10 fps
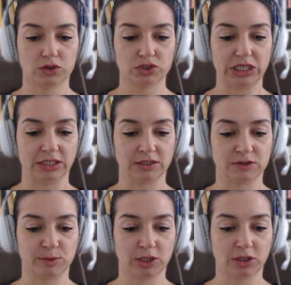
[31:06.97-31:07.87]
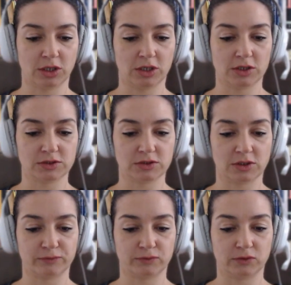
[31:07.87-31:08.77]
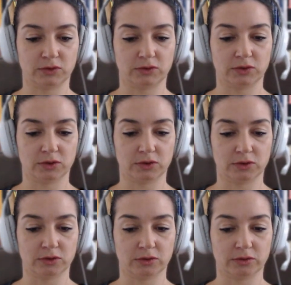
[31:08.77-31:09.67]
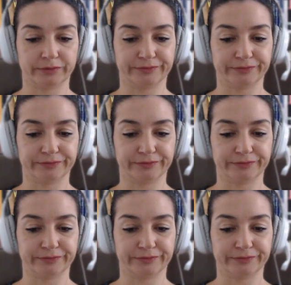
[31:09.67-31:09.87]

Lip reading: Schadens, because of the